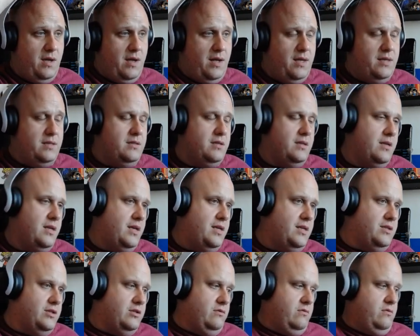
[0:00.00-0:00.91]
As I said, he
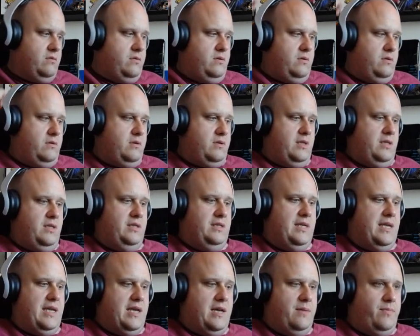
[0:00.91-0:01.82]
Zerorok is
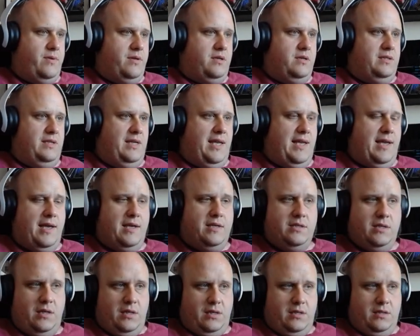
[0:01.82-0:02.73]
here because he
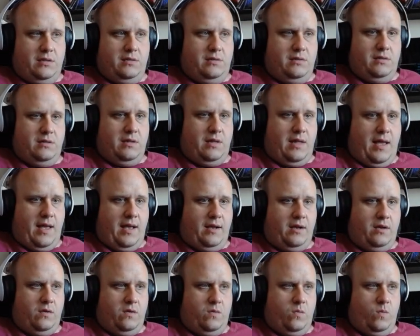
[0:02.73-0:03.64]
hits hard, like
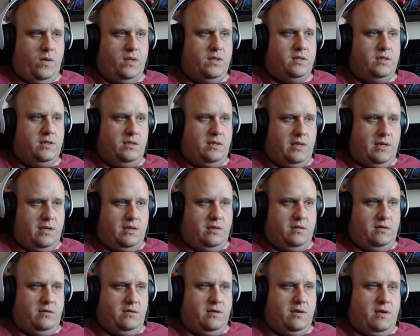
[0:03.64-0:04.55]
Winston did.
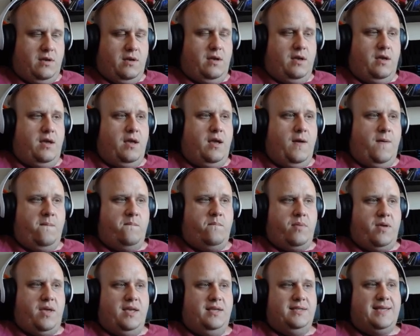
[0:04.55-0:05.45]

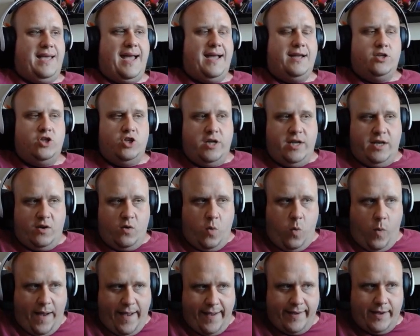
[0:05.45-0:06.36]
But he's actually
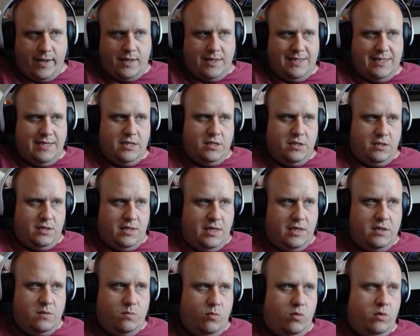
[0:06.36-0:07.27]
quick. He's this
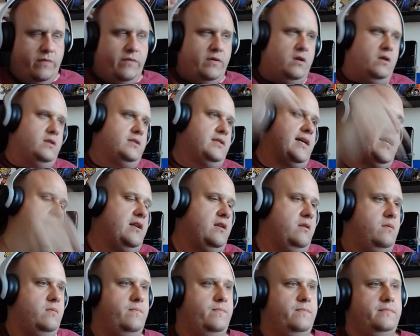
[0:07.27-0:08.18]
he's more of a glass
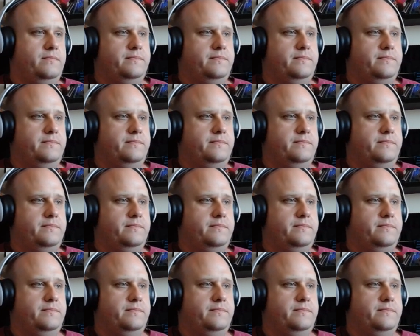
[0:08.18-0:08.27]
cannon.